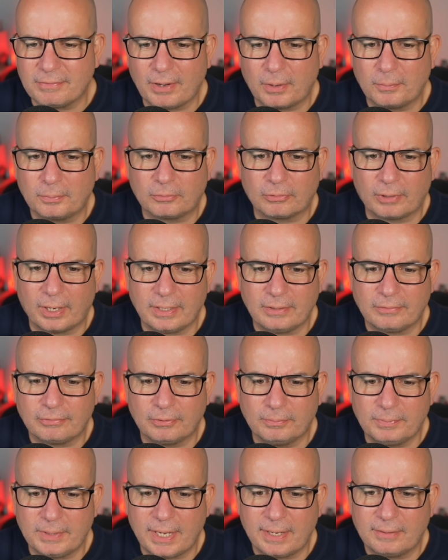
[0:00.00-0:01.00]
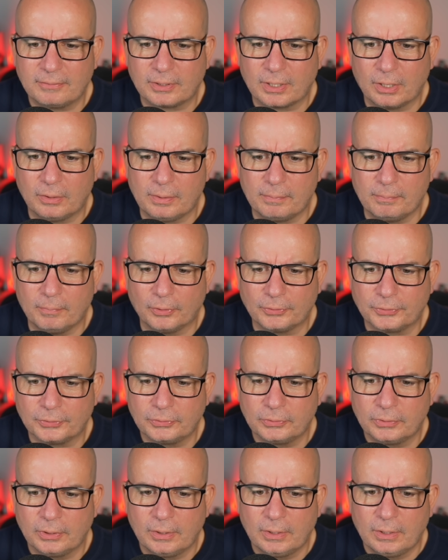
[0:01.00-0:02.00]
upgrade from the outgoing
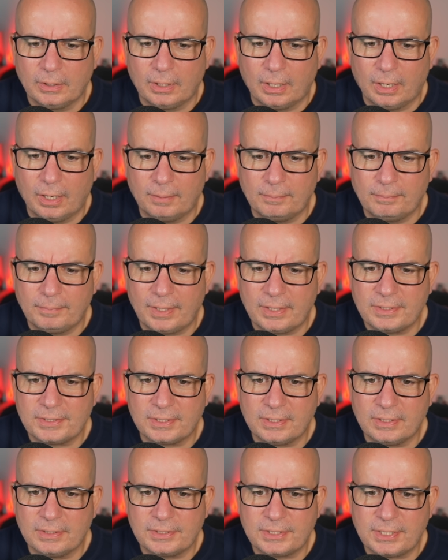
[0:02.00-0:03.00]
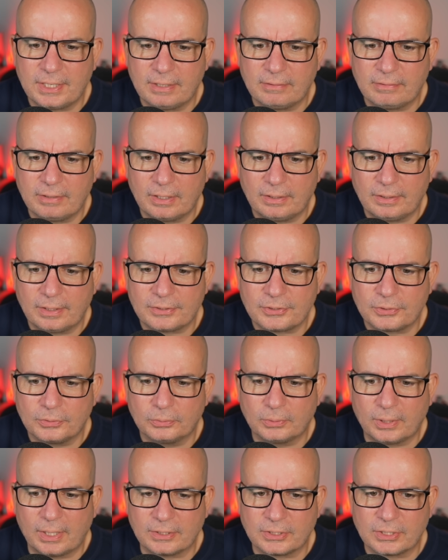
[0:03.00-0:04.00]
model. There's the interior. That's
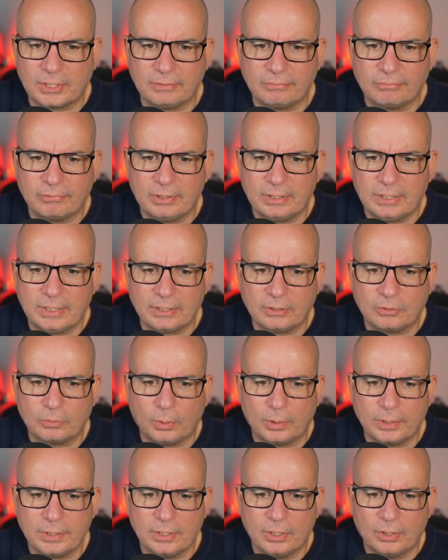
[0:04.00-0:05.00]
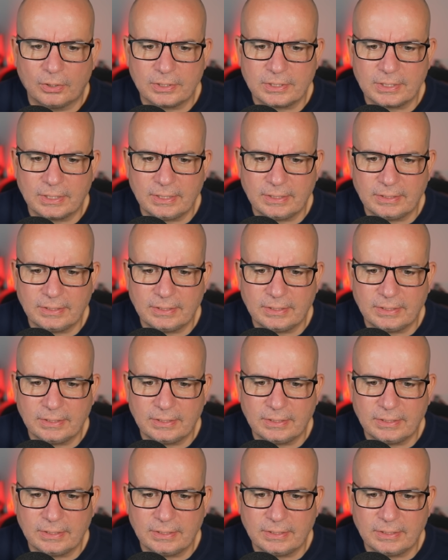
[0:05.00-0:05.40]
all actually really quite nicely